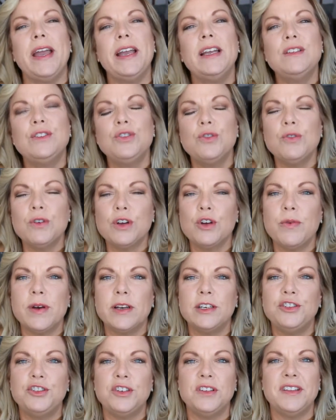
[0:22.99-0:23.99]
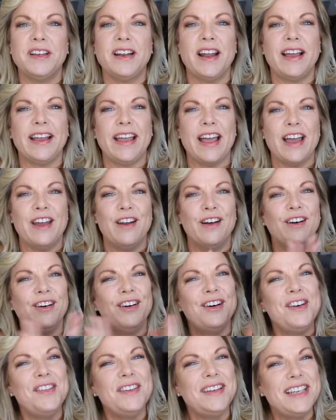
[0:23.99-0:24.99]
answer a question that I get
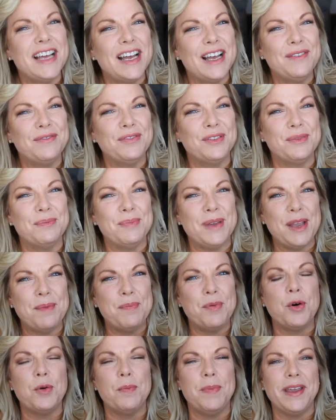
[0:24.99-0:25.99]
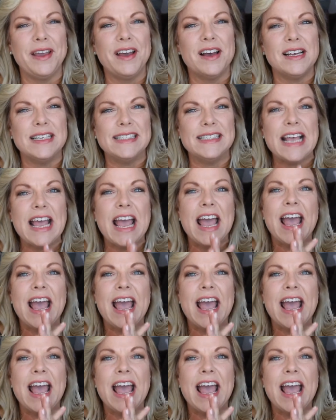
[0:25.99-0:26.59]
all the time from people because